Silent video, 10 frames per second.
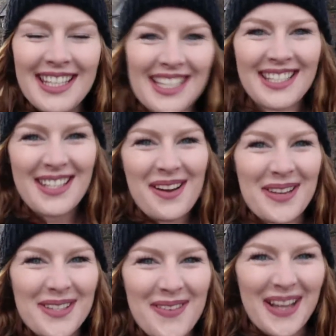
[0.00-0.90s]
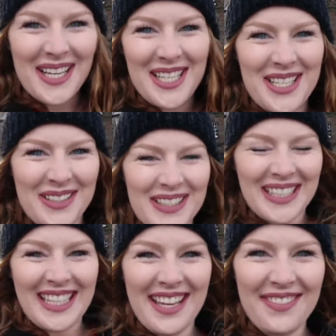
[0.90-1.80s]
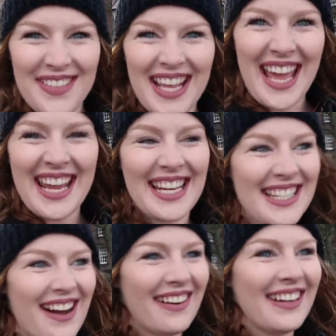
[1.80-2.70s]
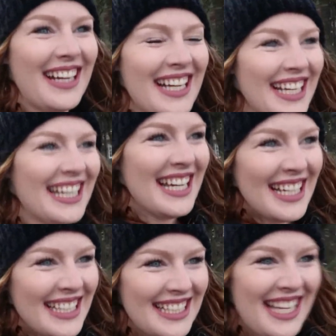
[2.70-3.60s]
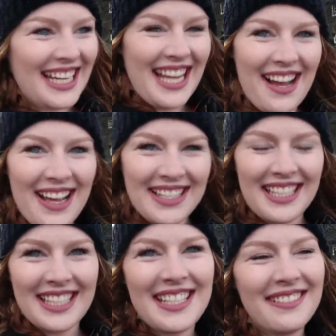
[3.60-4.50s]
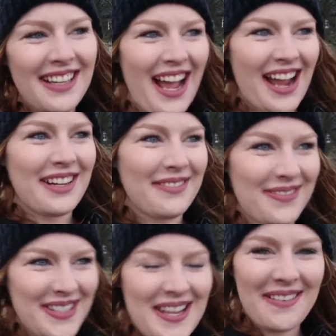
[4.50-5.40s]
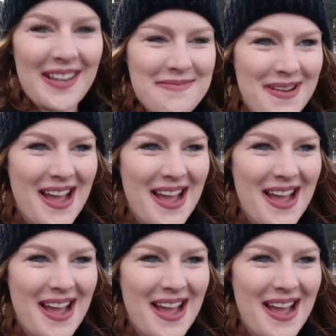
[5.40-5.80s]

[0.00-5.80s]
The snow is very short-lived and it's already sunny out. It's still kind of snowing,